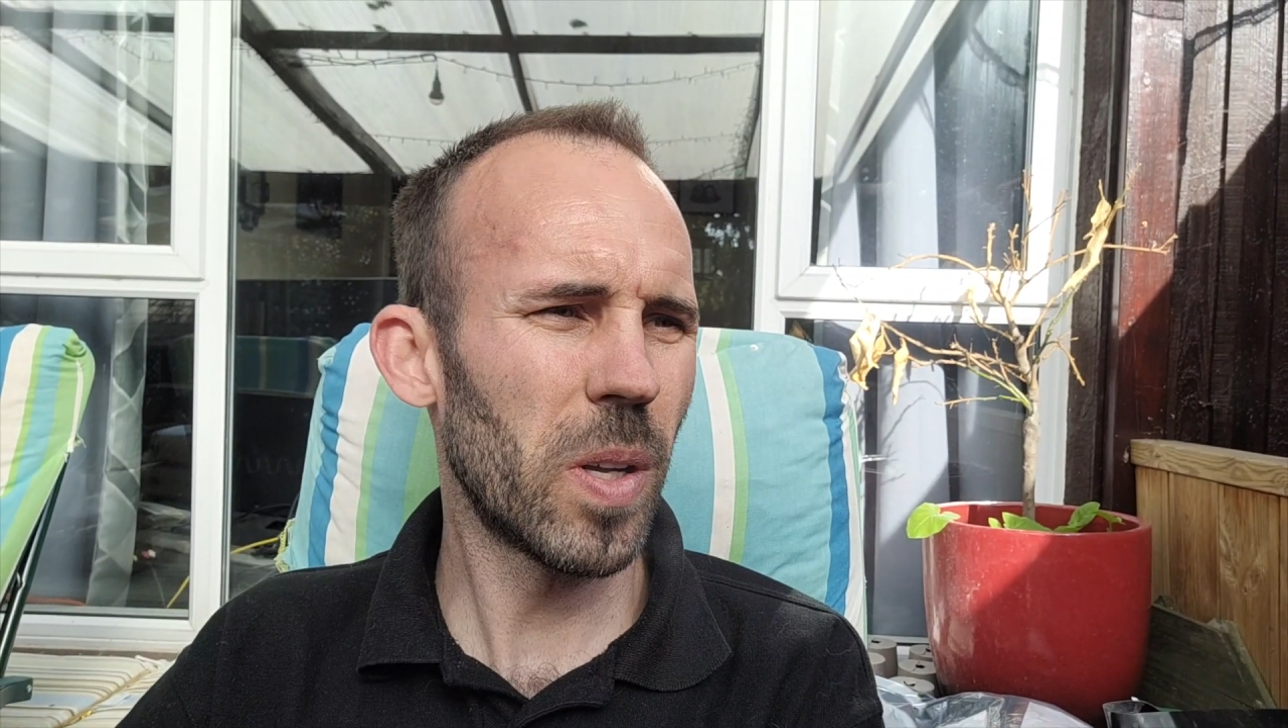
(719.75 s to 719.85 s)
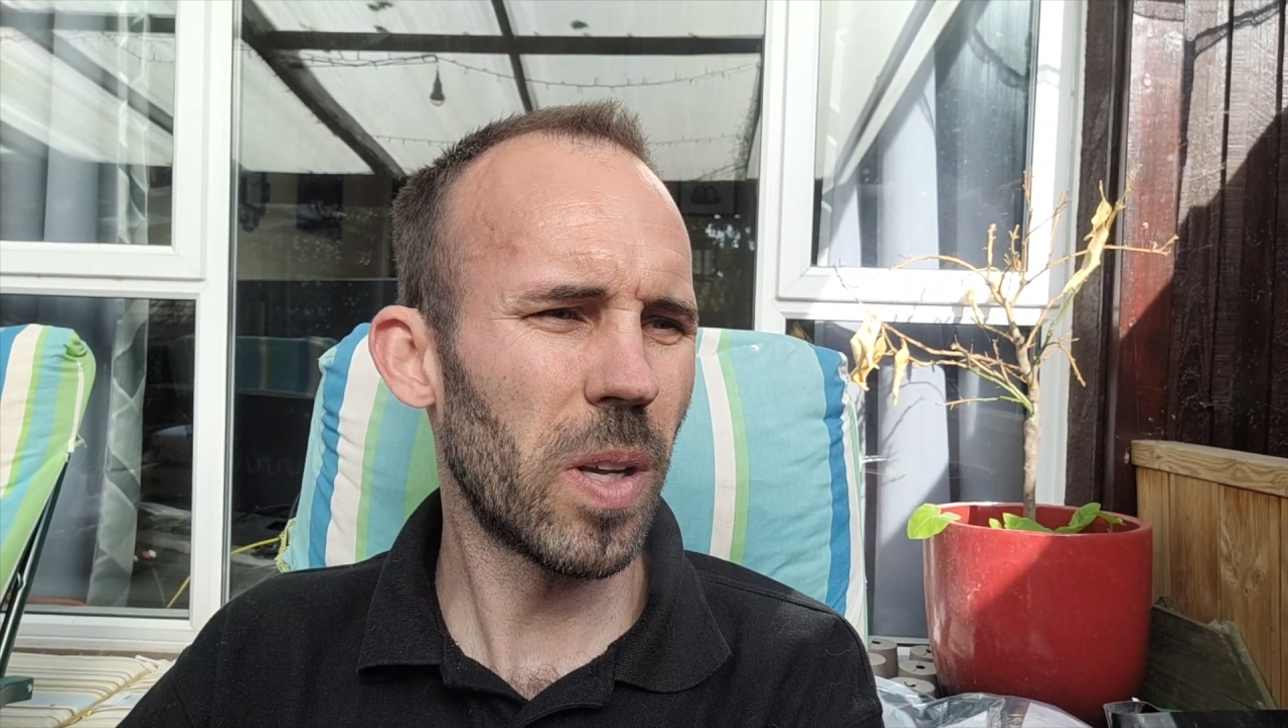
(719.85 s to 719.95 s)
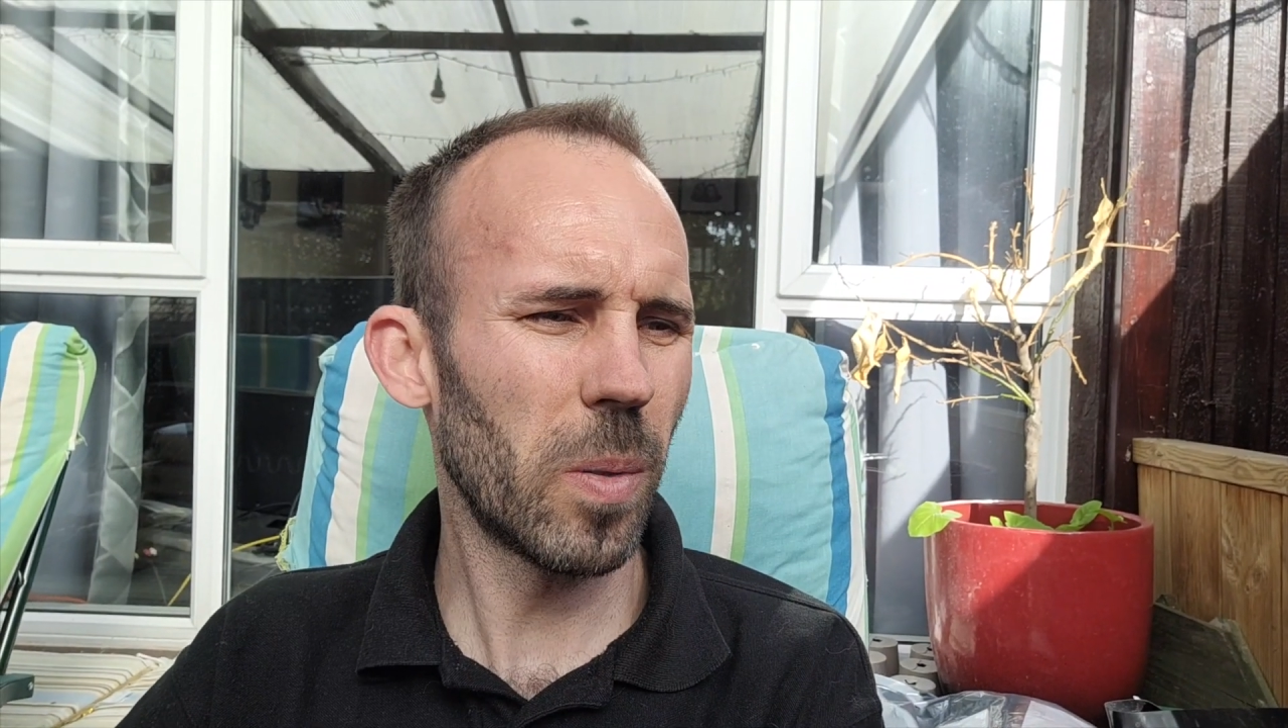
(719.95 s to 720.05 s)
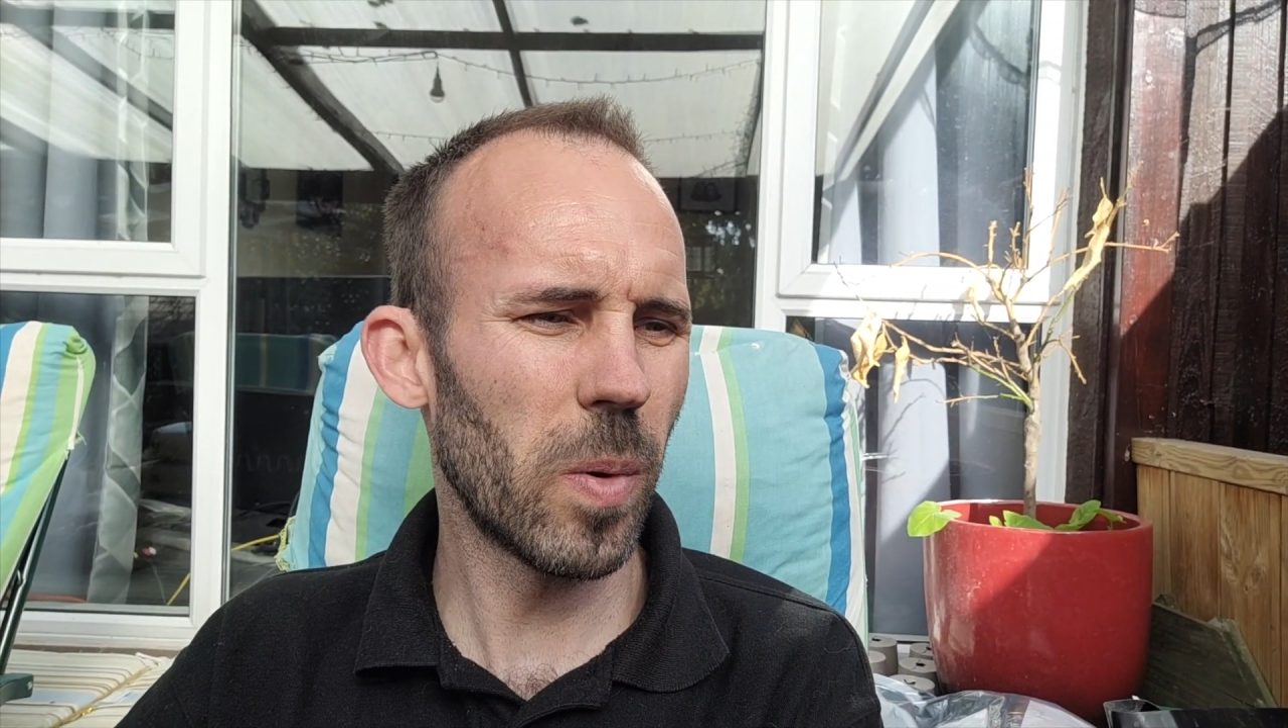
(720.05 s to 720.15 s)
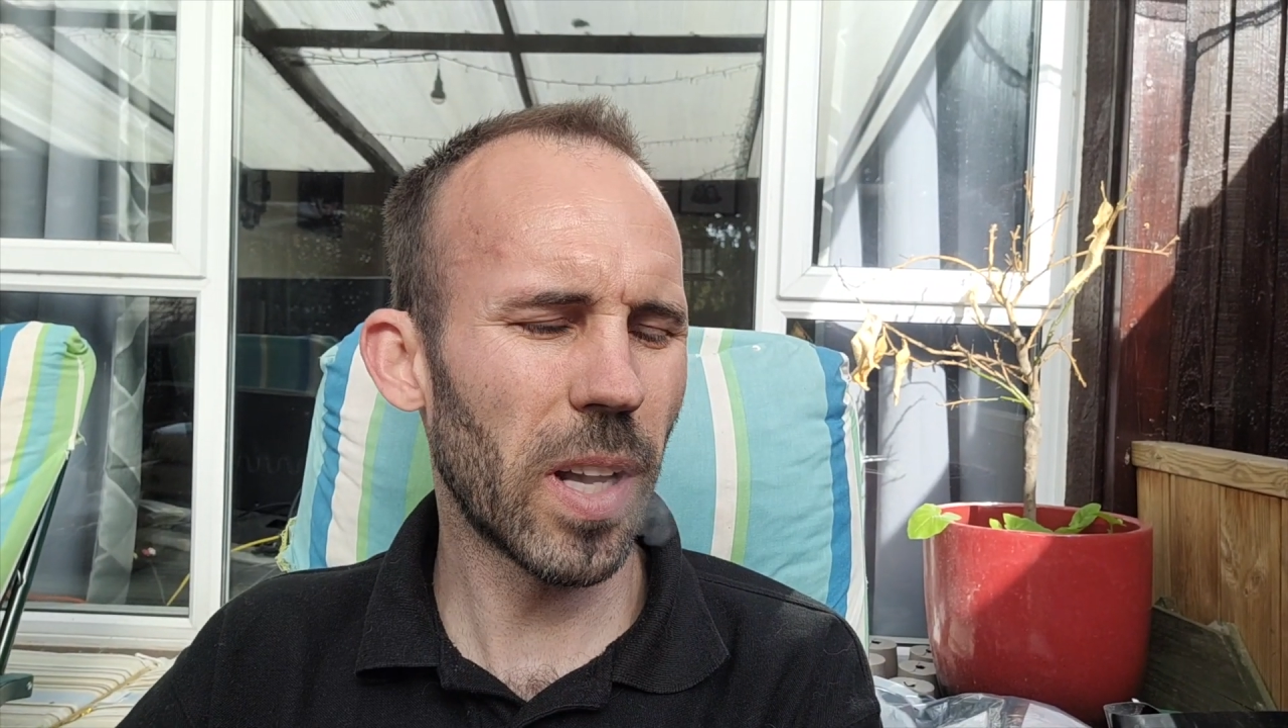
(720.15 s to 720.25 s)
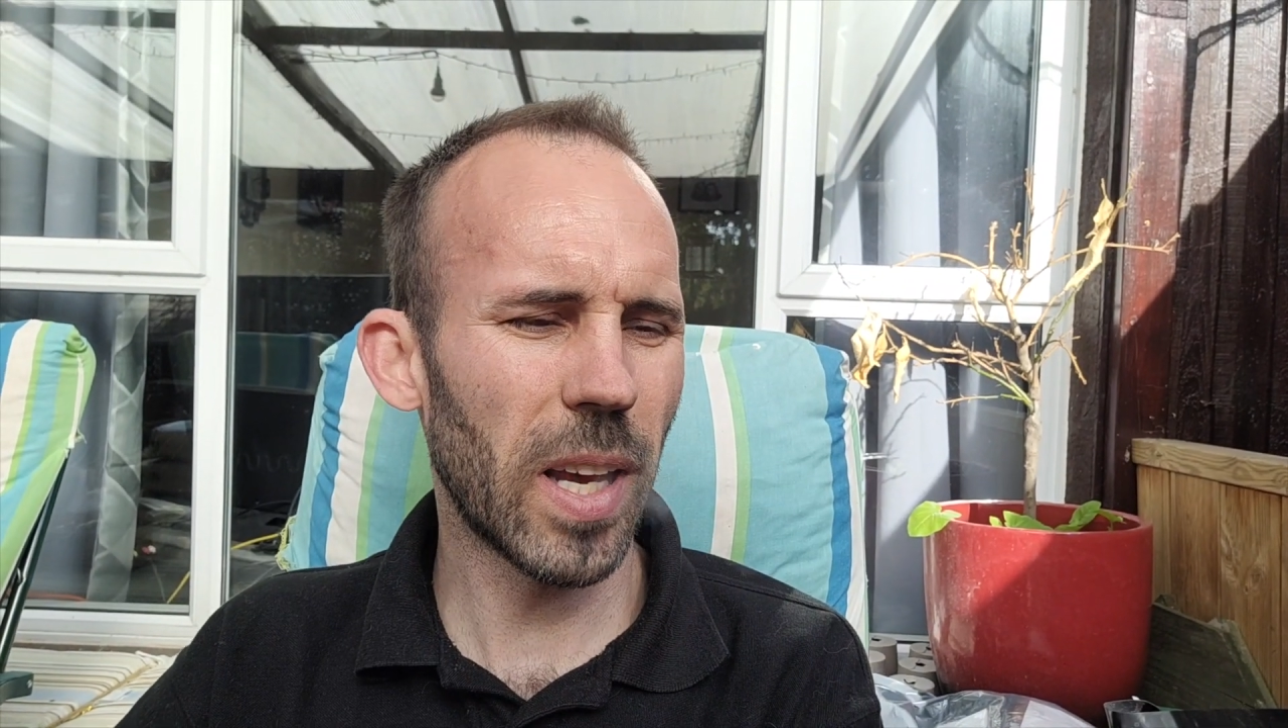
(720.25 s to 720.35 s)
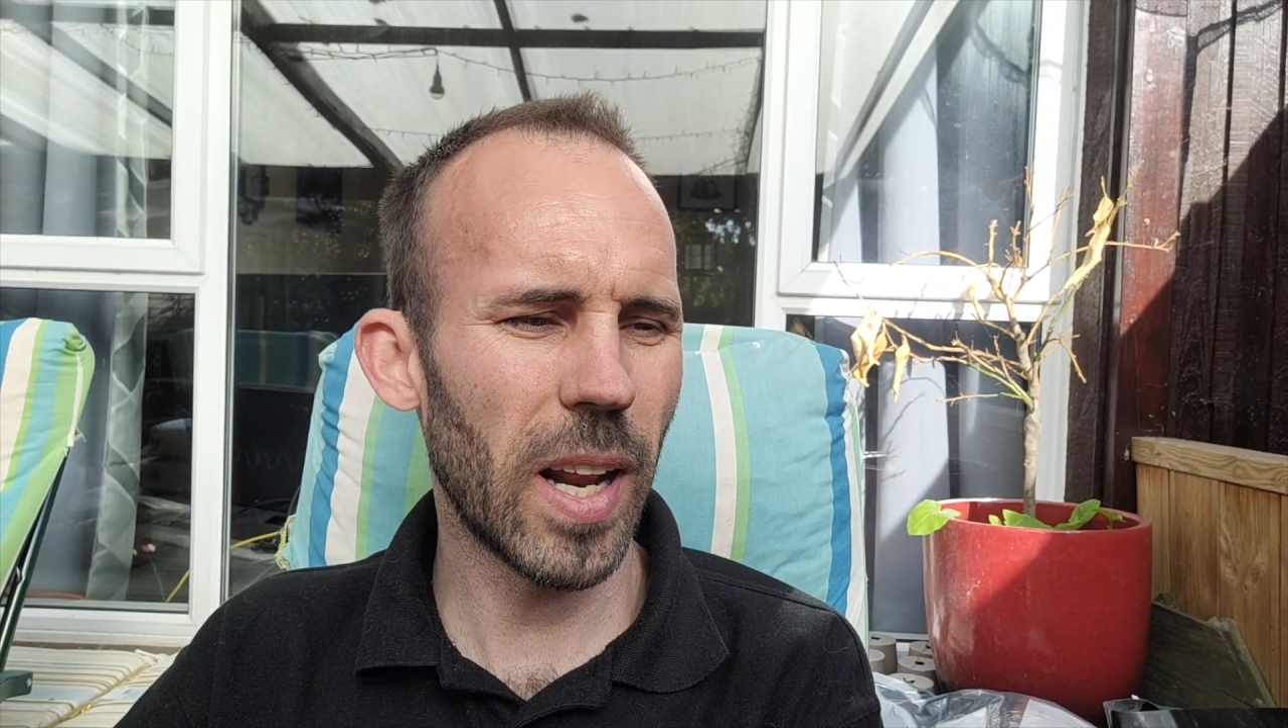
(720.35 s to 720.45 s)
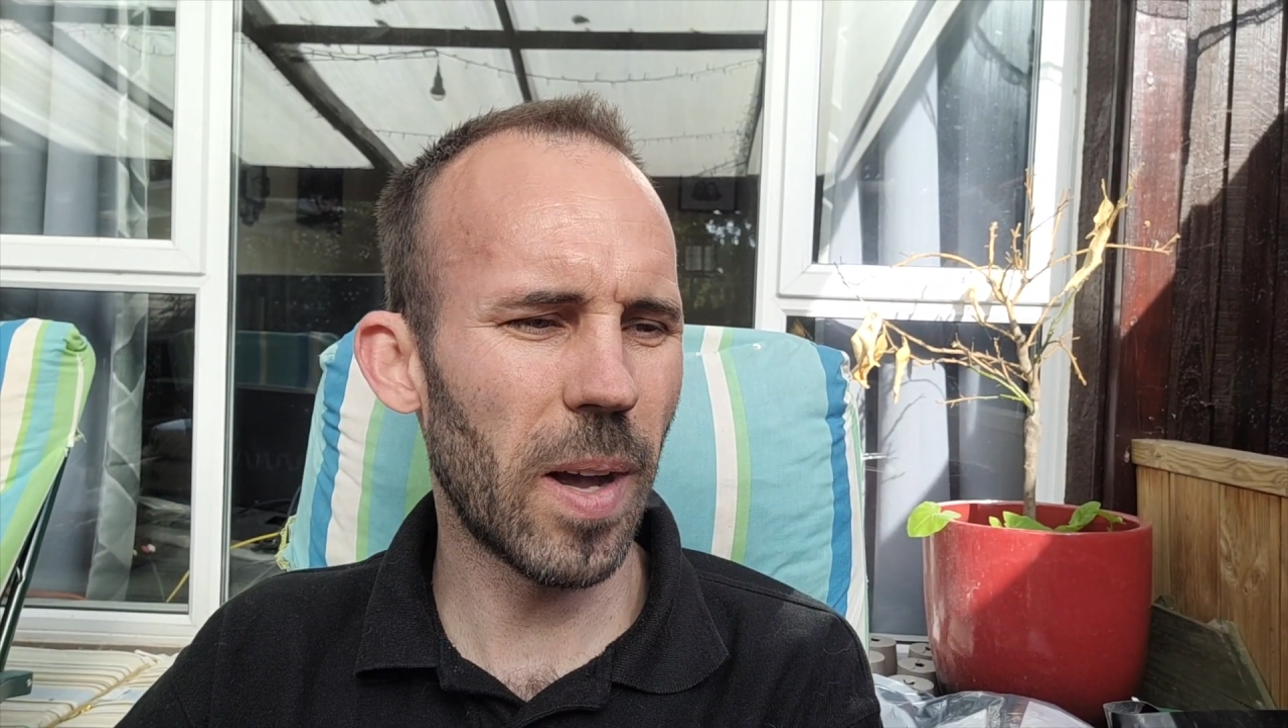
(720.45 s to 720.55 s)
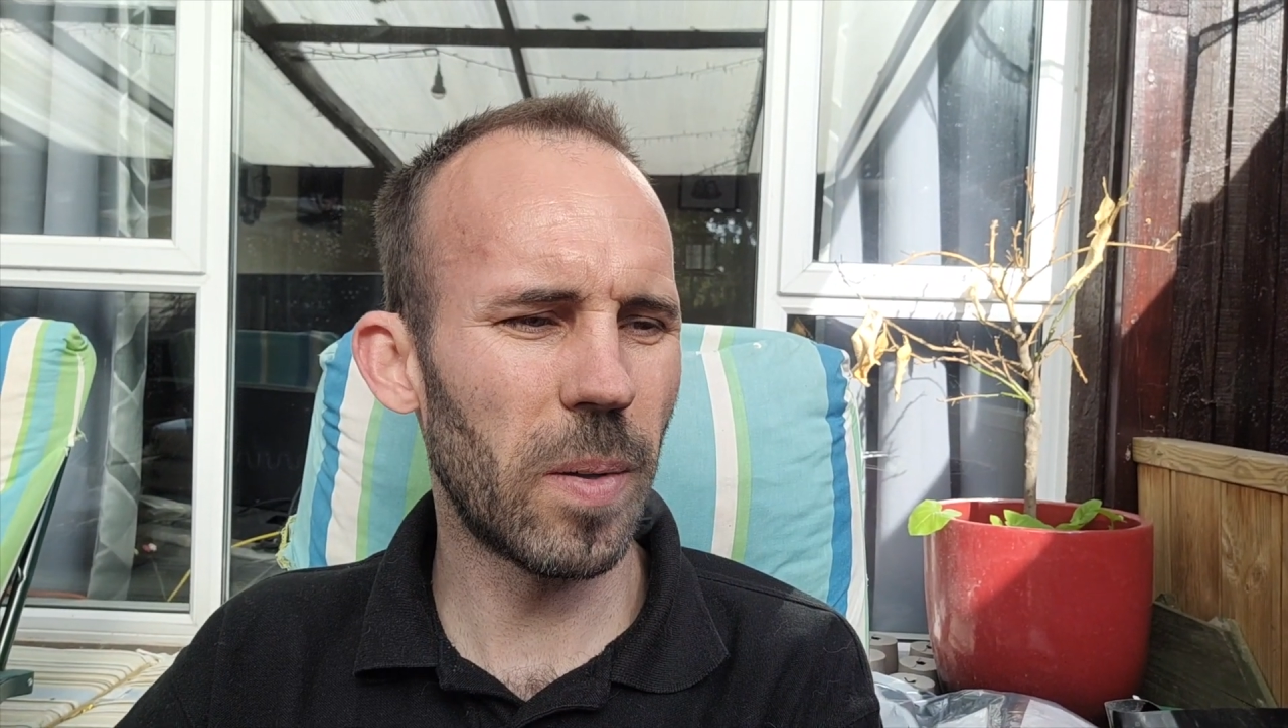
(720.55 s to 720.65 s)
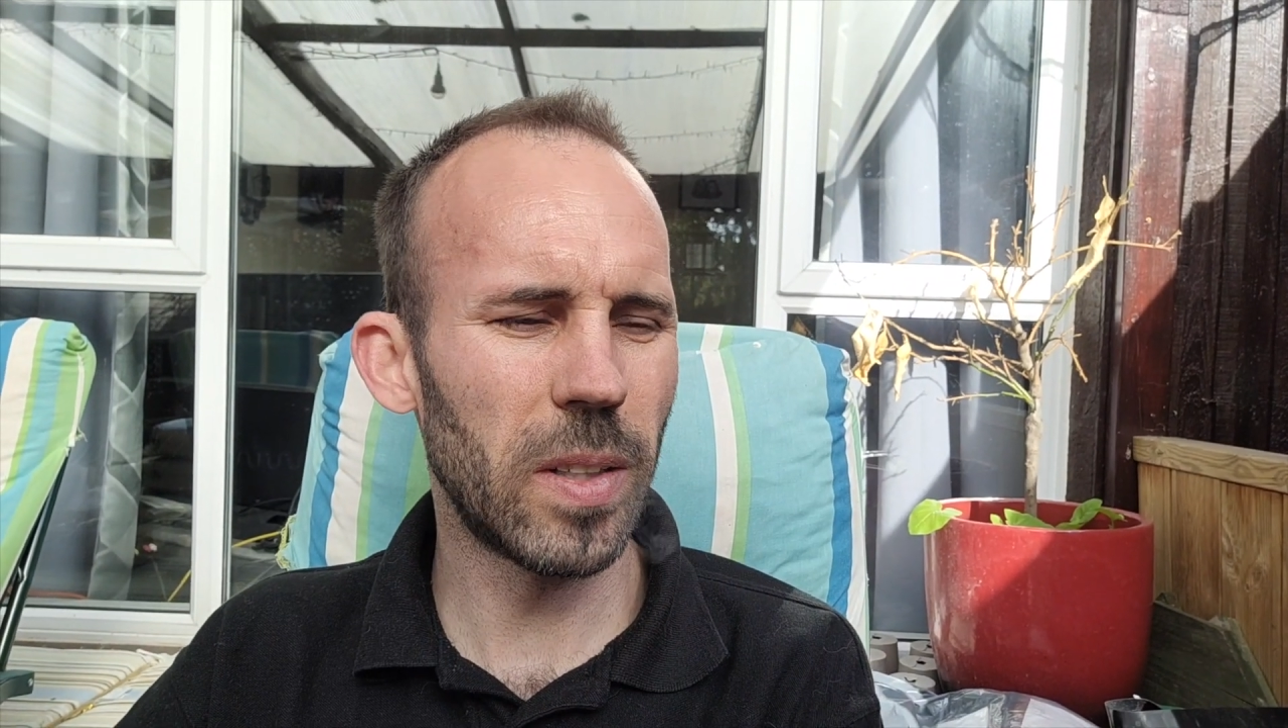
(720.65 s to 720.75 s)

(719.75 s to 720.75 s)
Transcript: I'll work it out,